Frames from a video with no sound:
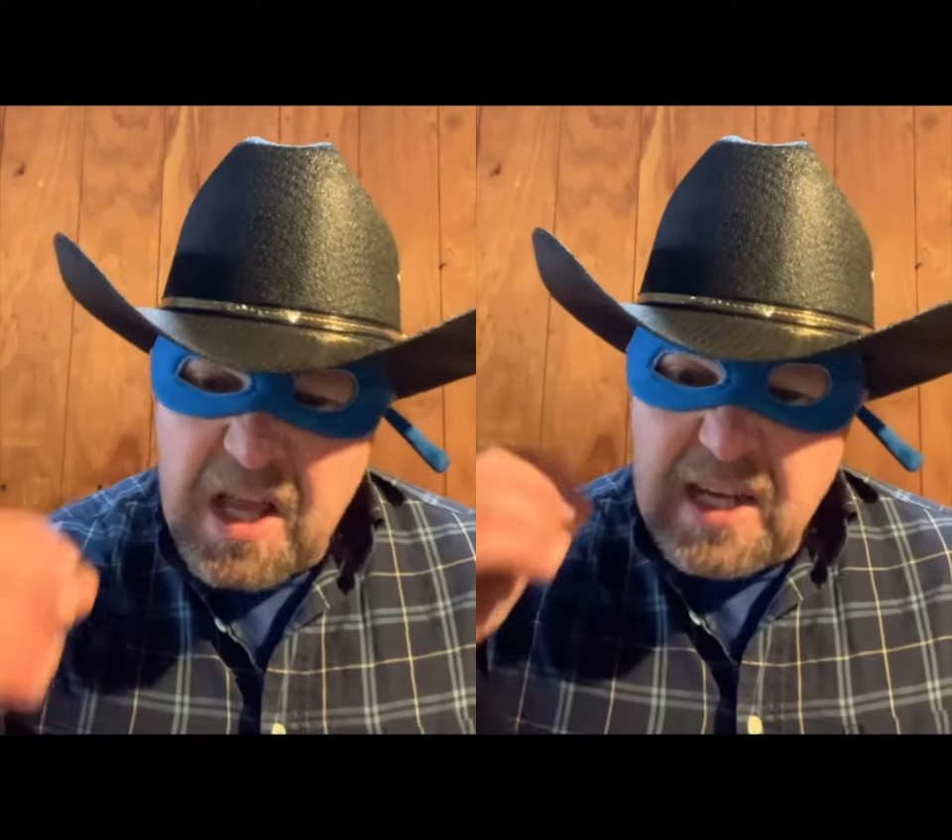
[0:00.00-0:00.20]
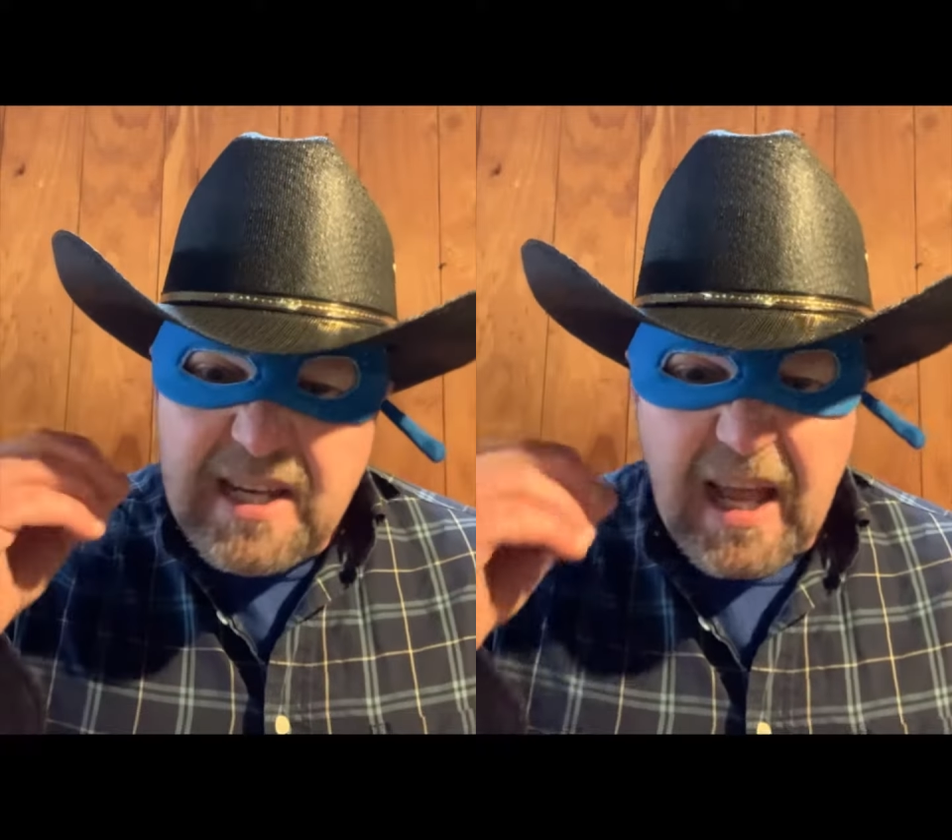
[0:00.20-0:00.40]

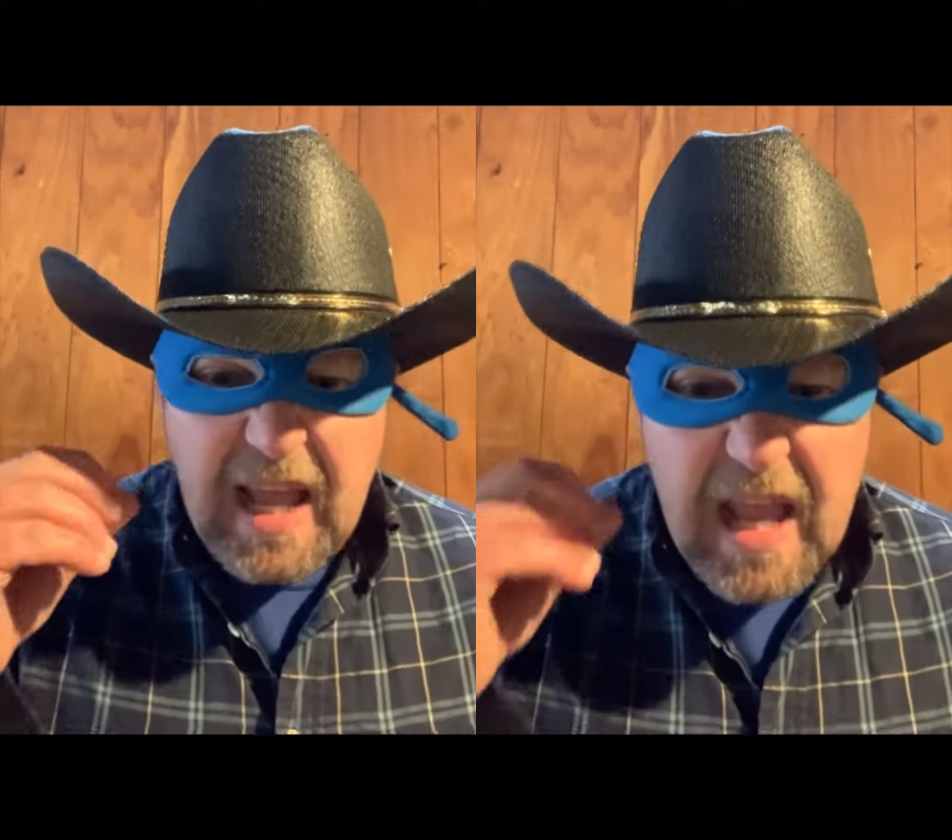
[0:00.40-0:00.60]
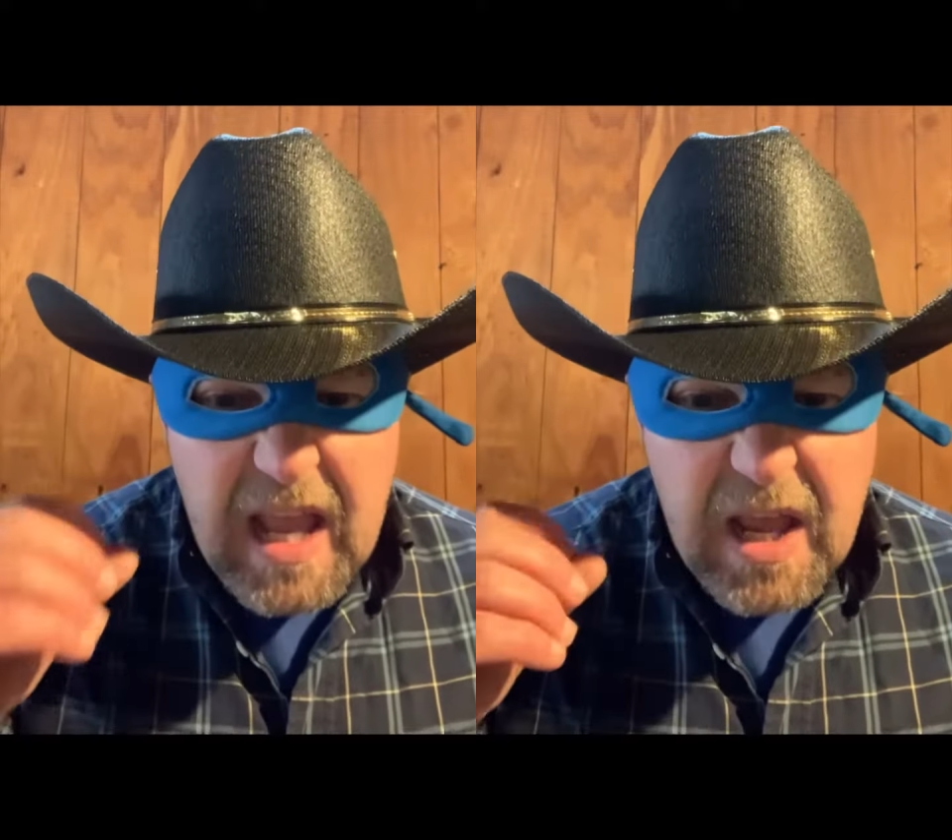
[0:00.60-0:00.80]
to
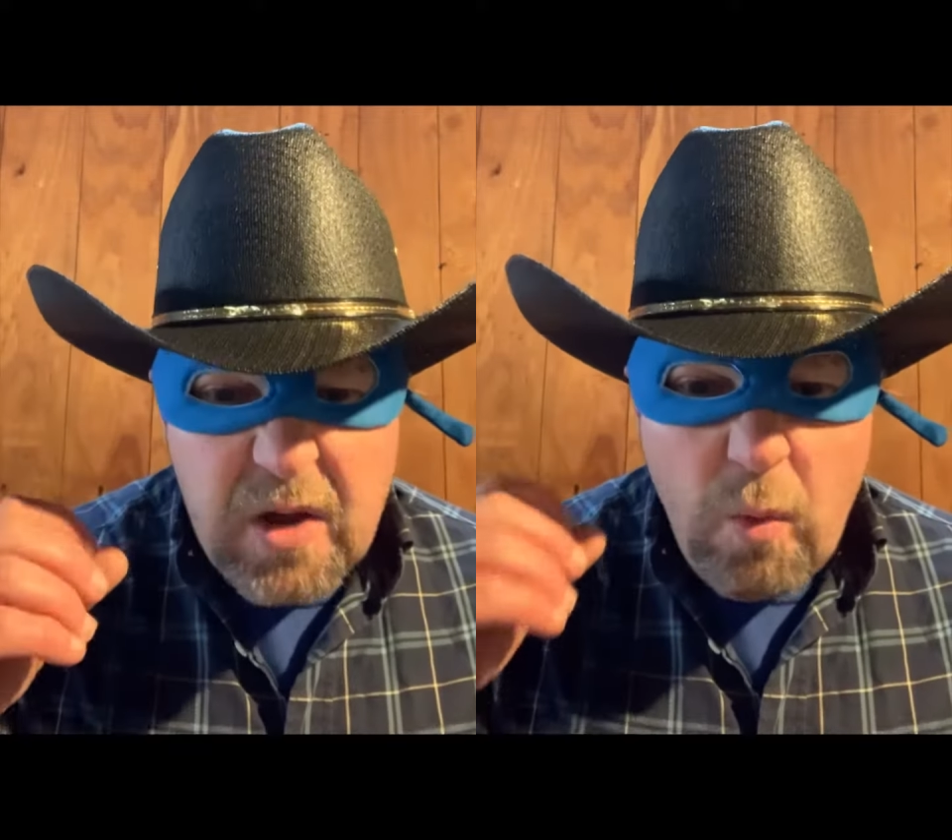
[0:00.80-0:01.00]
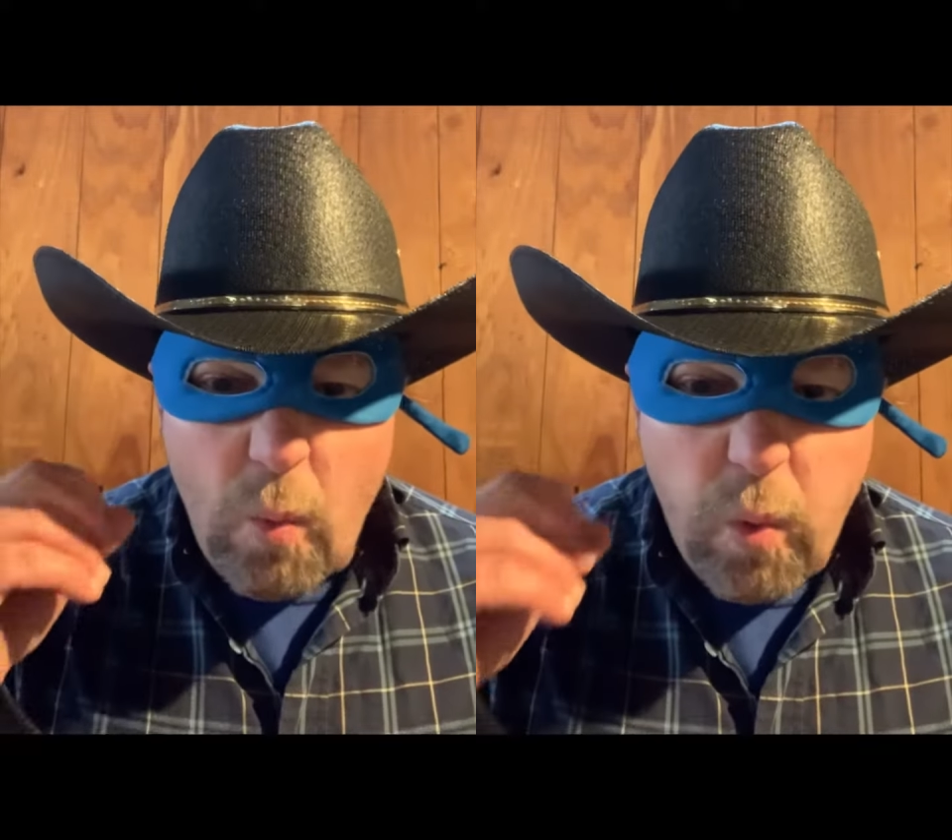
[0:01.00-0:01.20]

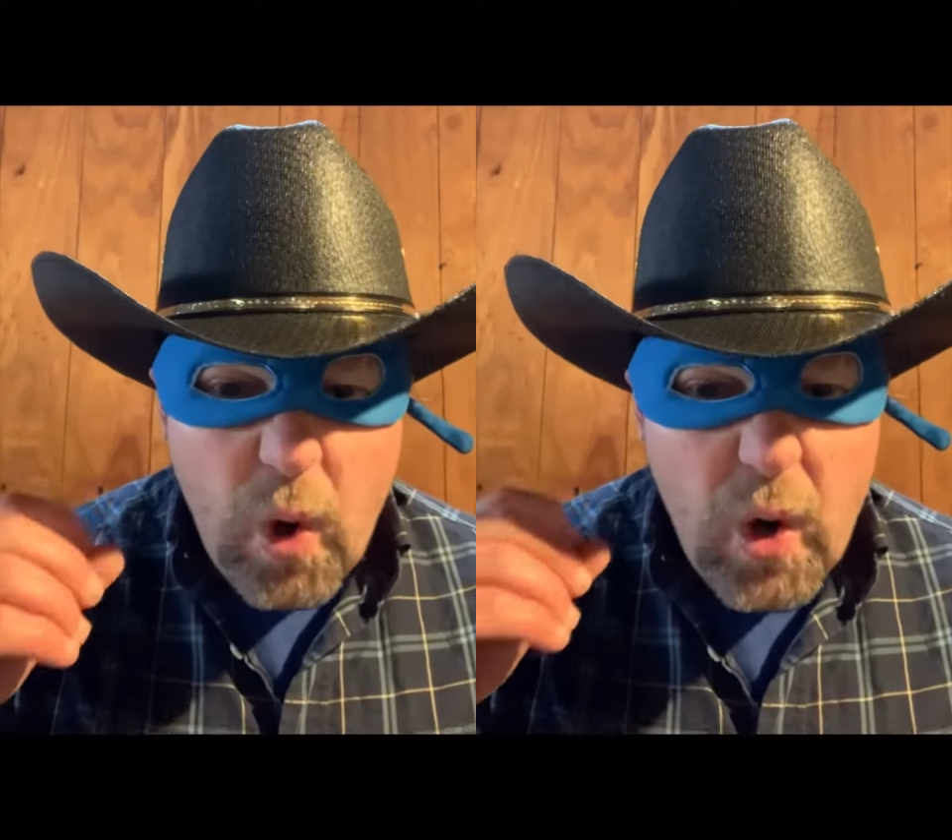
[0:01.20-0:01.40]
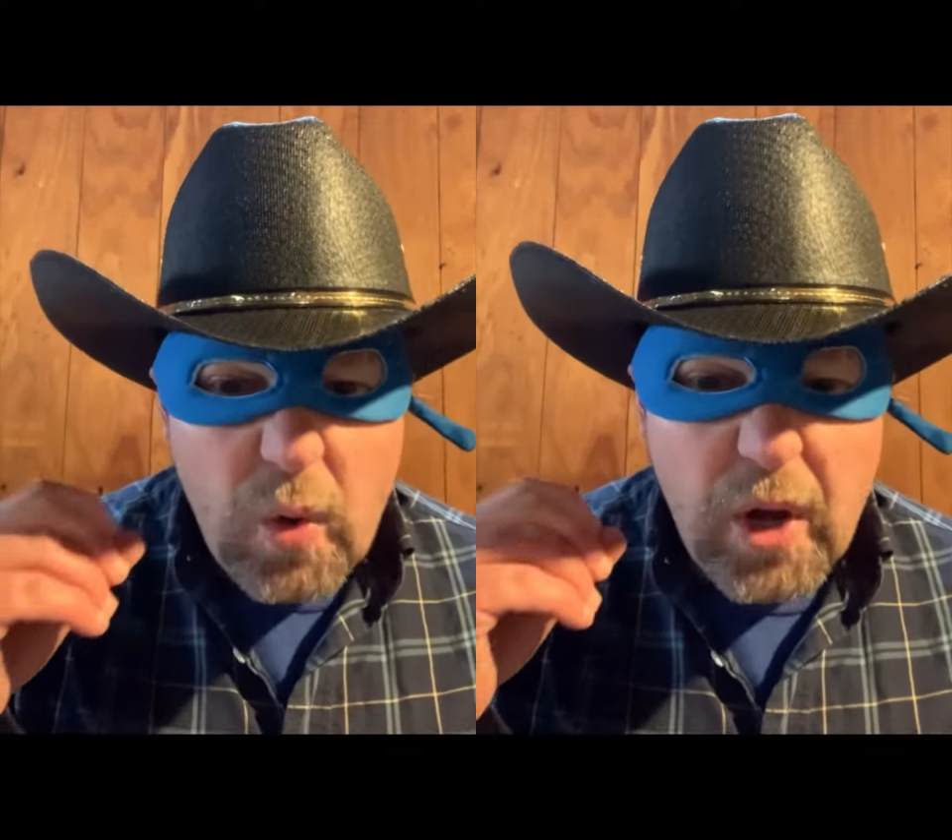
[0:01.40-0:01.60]
end
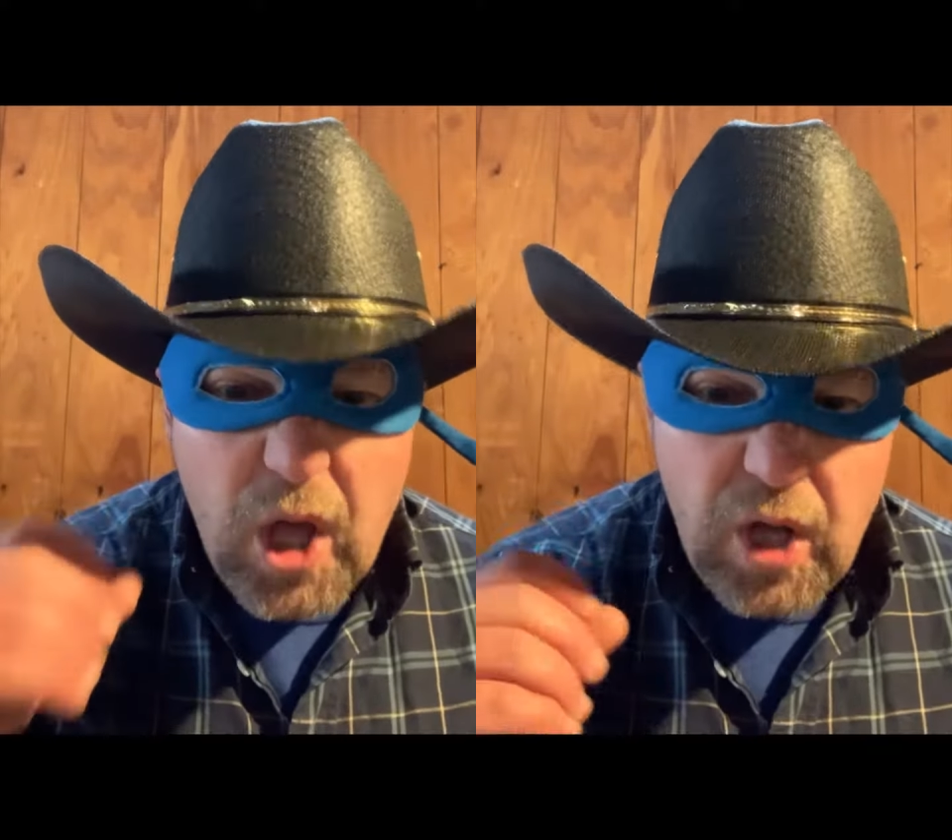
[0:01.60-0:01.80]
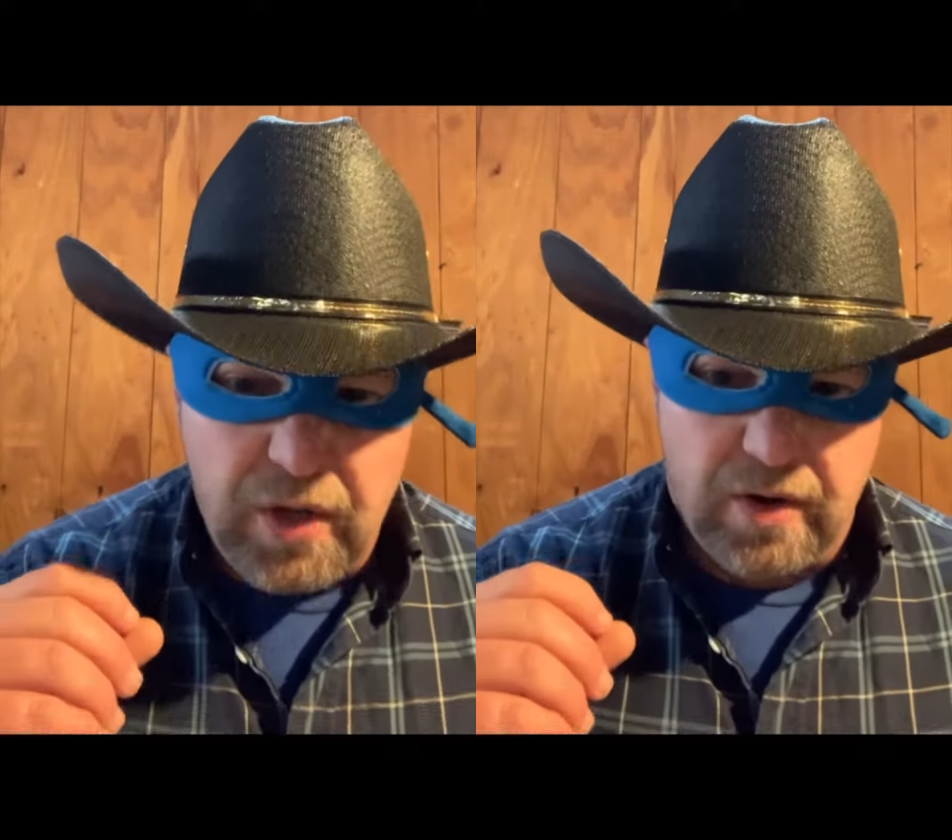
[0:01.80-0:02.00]
world
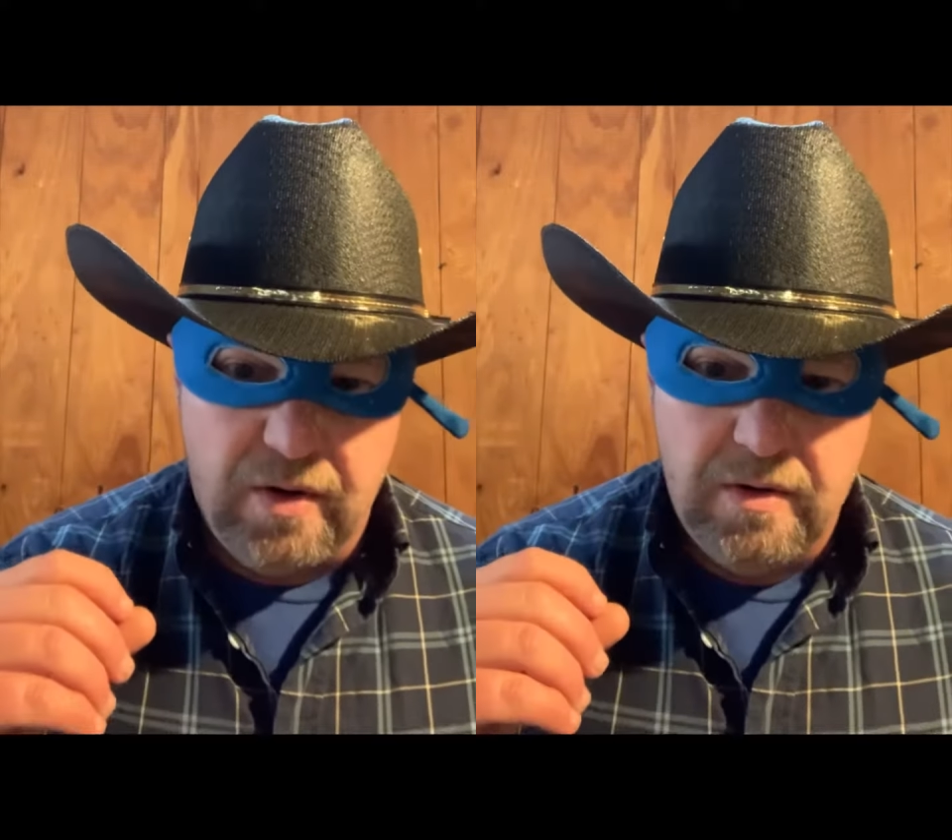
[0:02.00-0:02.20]
hunger.